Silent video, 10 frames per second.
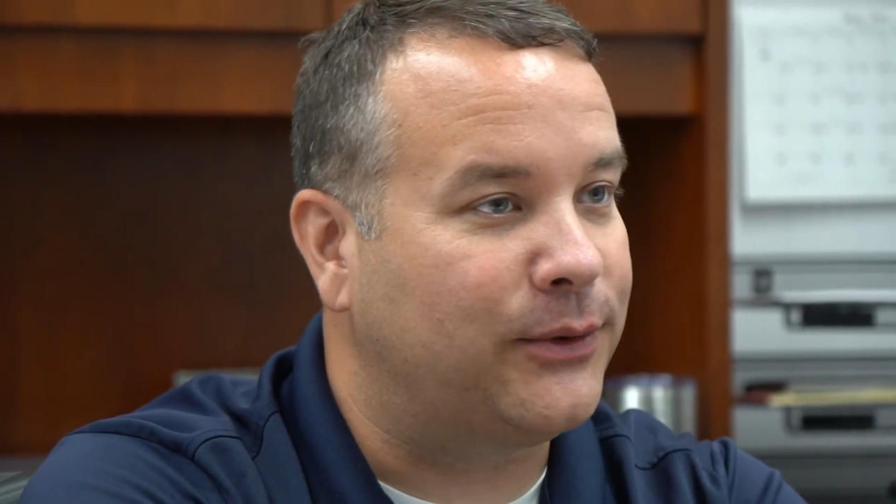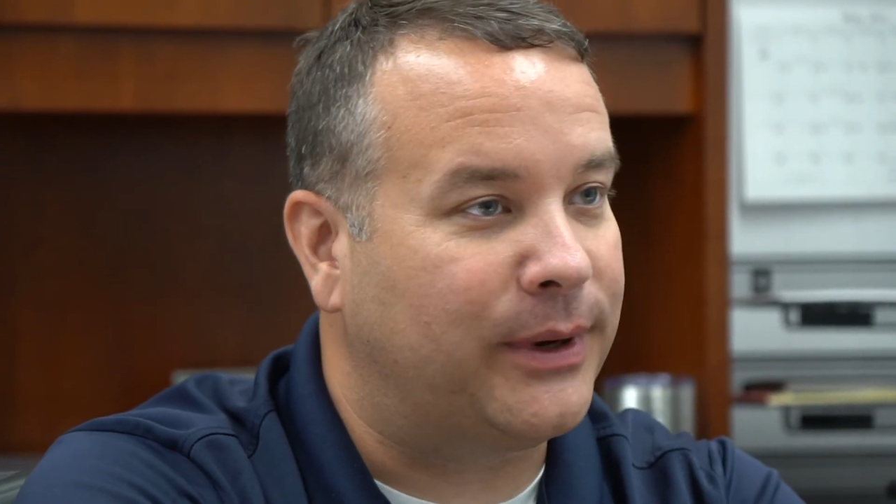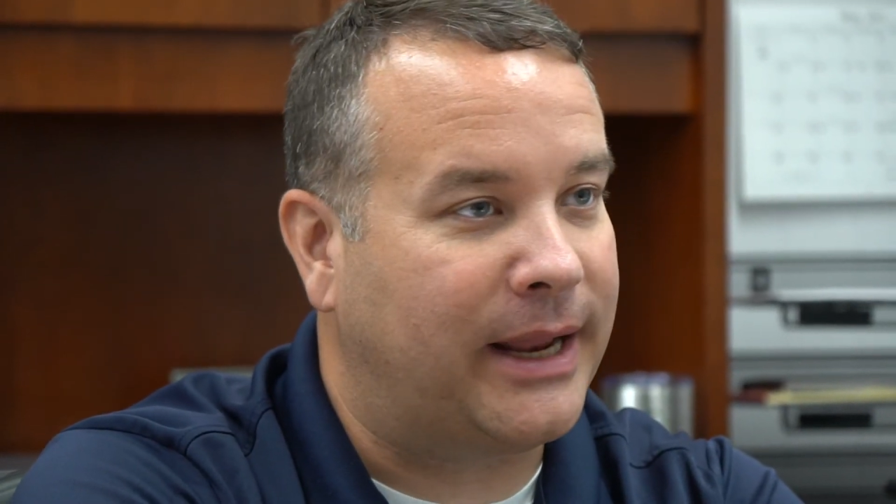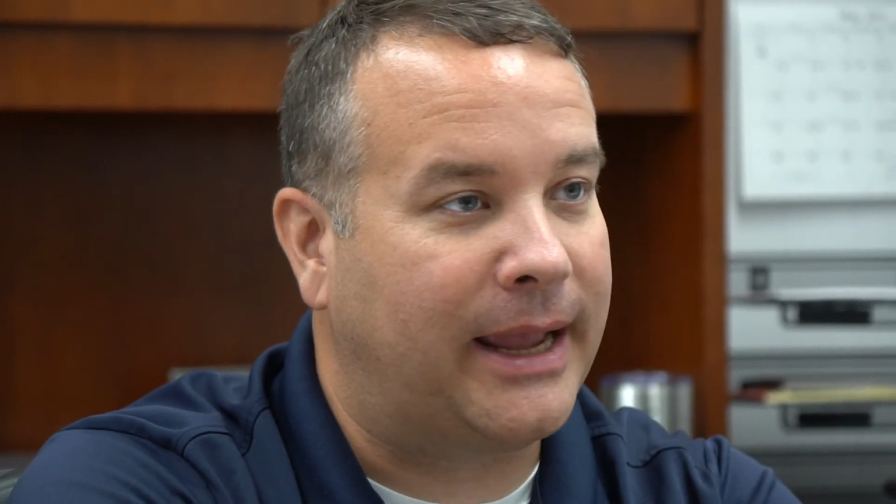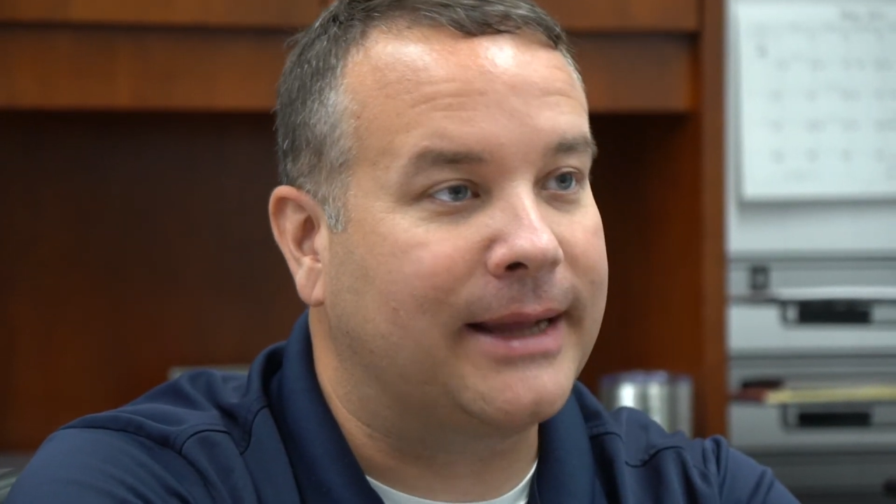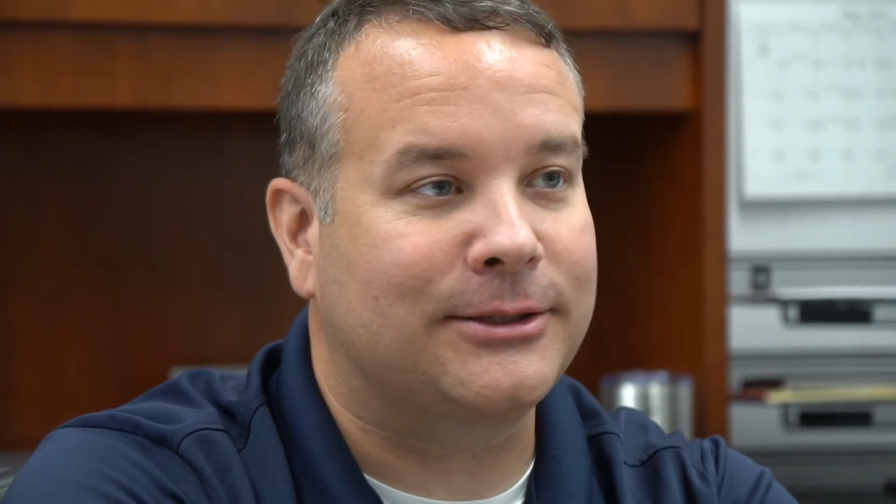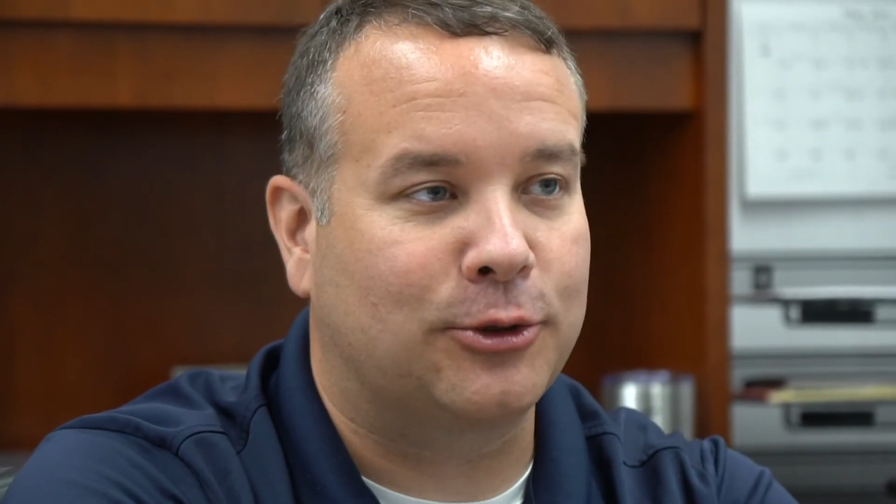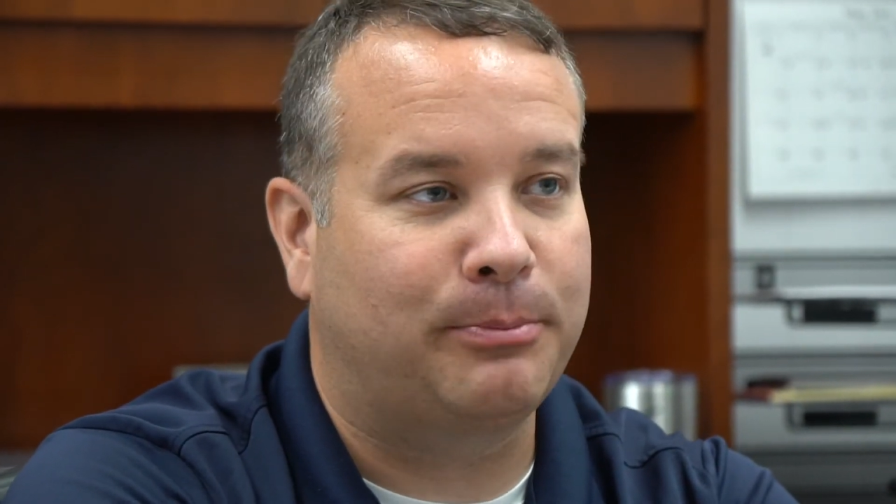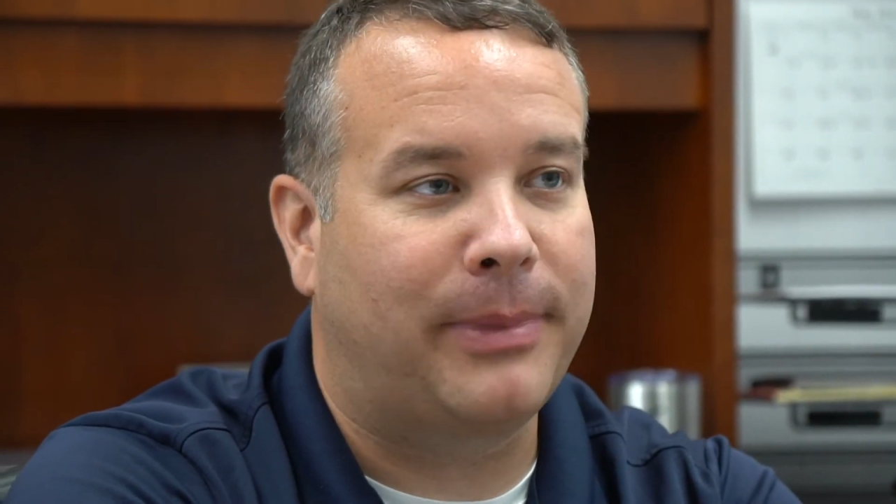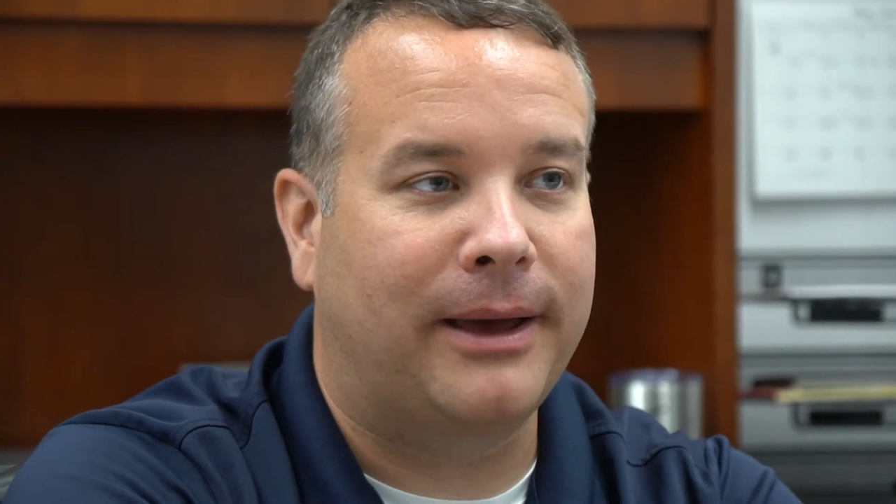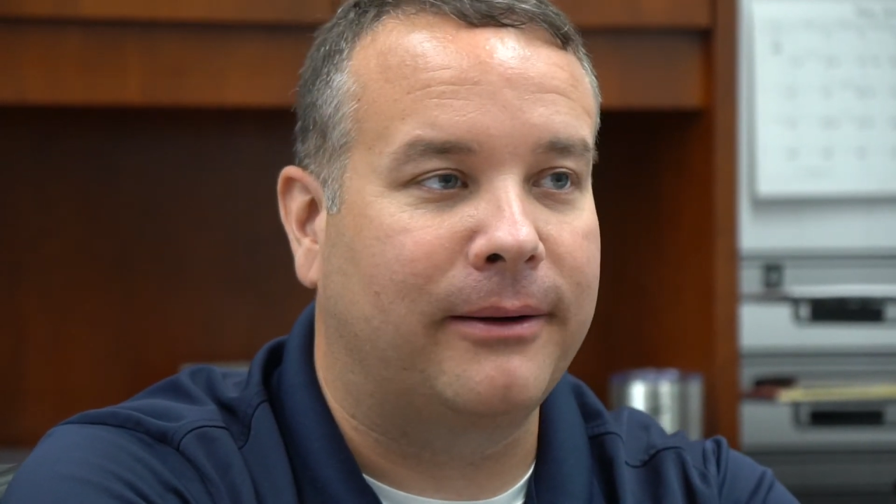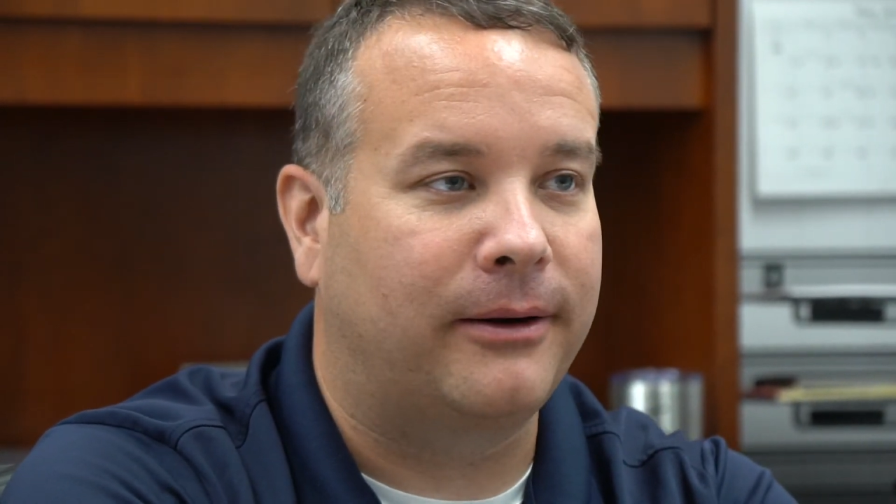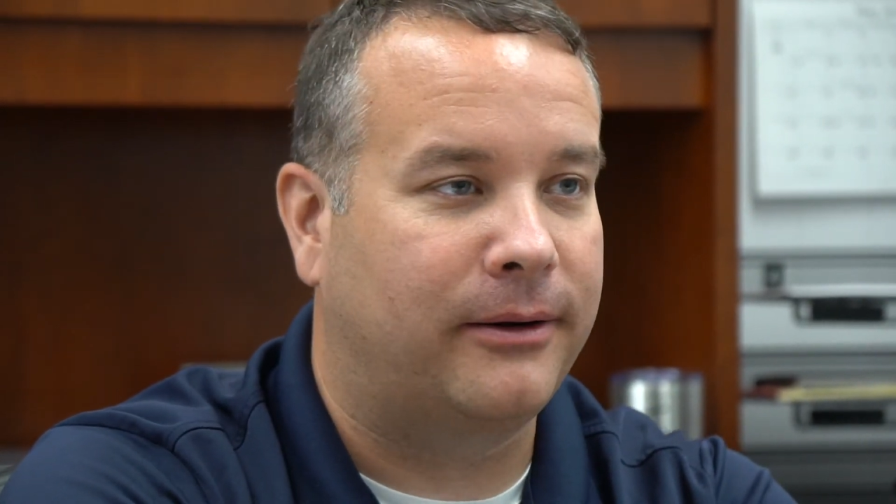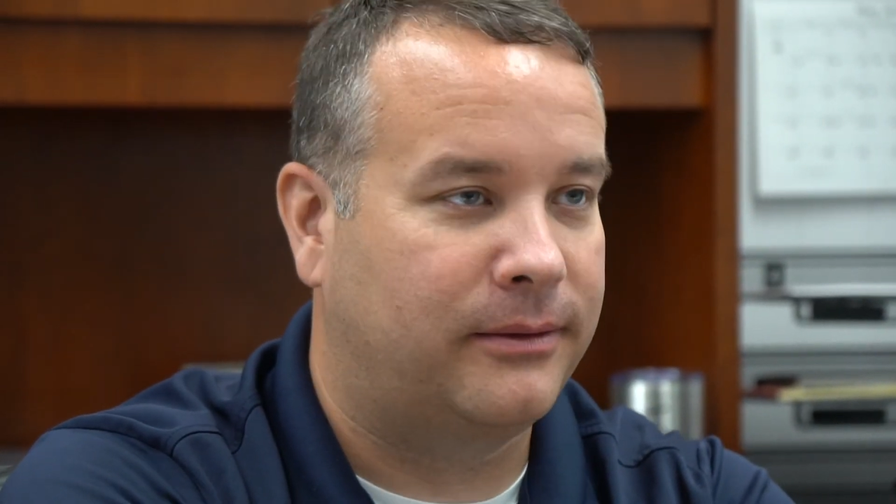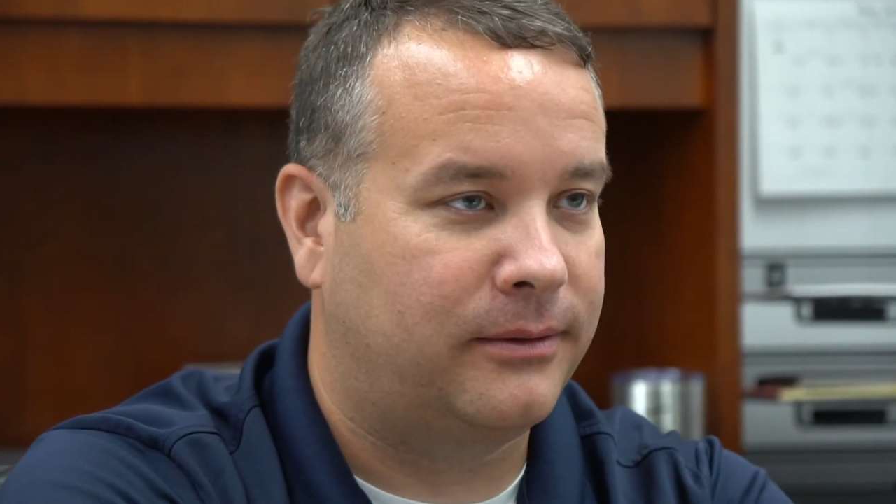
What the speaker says: to enhance or better